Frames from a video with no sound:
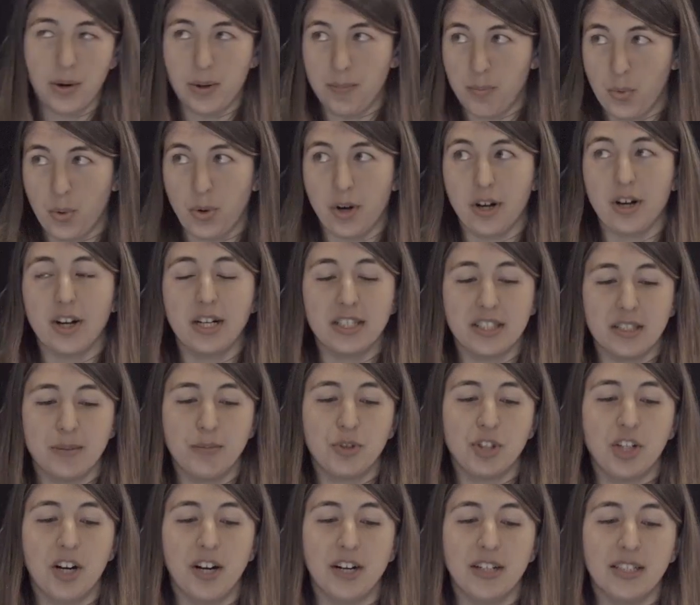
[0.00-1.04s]
and more
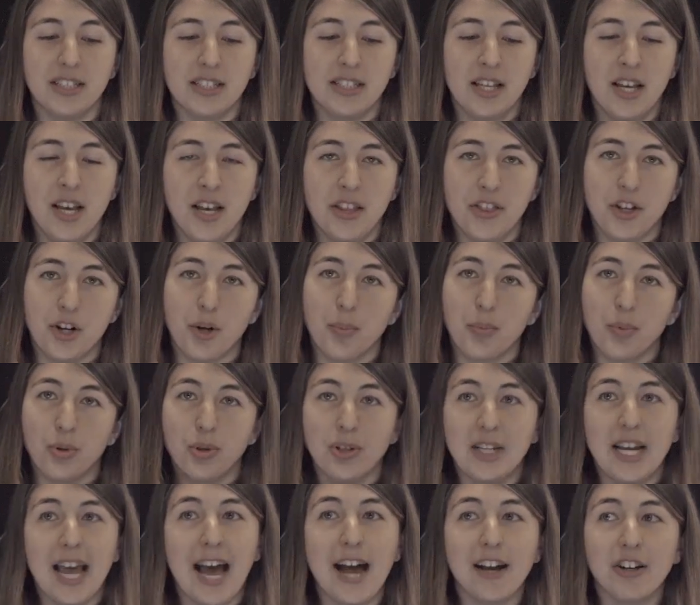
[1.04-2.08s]
custom charts that are
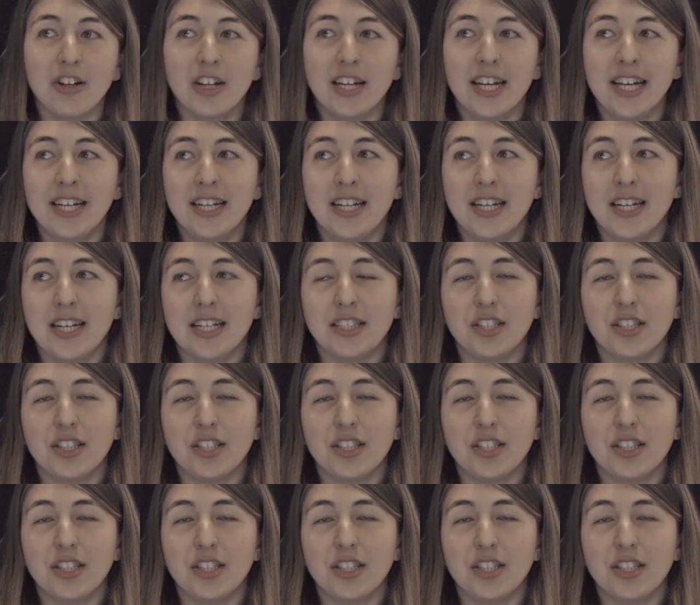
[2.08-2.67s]
pre-aggregated.